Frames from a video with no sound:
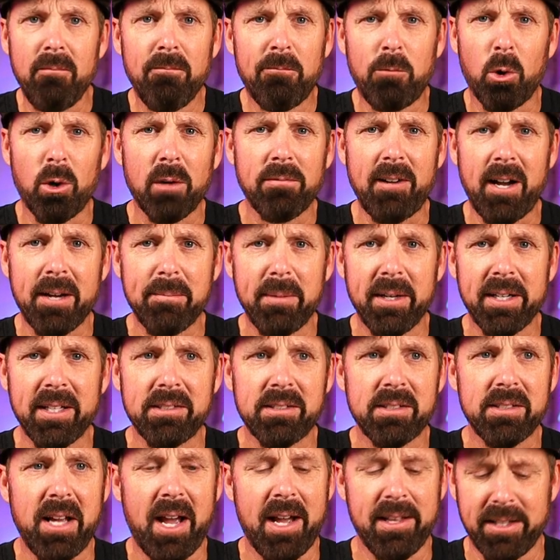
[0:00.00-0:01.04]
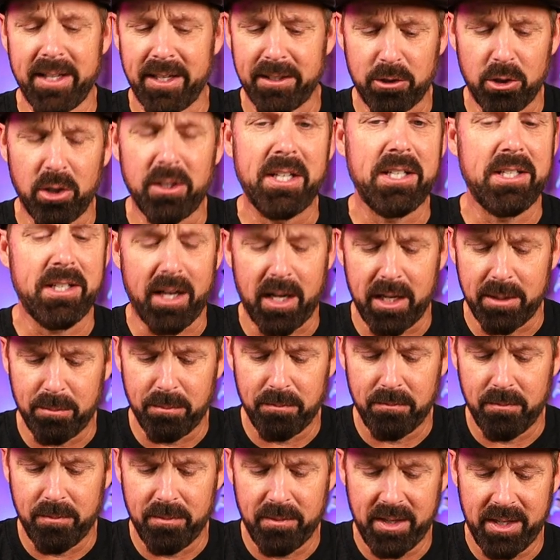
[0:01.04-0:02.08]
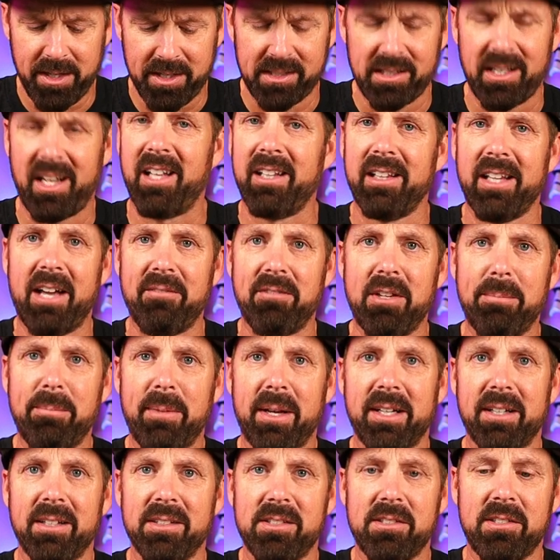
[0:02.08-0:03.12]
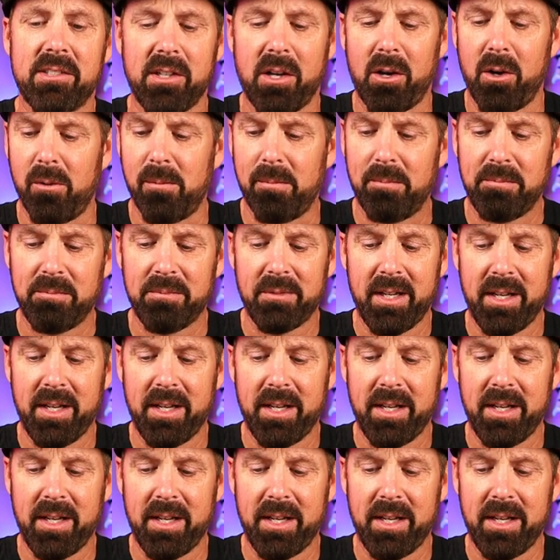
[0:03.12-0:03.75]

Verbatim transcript: Four or five minutes, and then cooking time is eleven minutes, so.